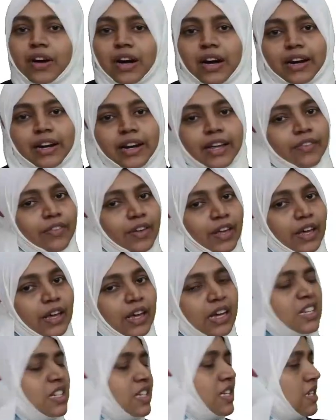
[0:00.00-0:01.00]
far away.
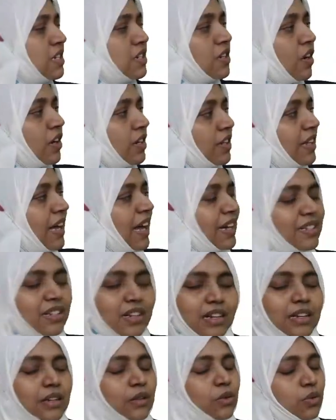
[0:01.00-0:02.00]
It is not
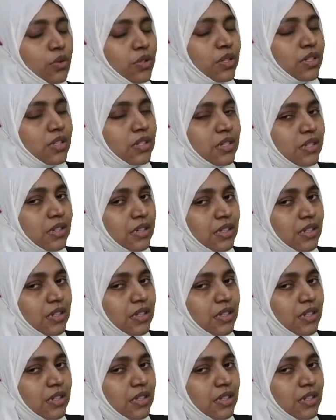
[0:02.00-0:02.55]
that close.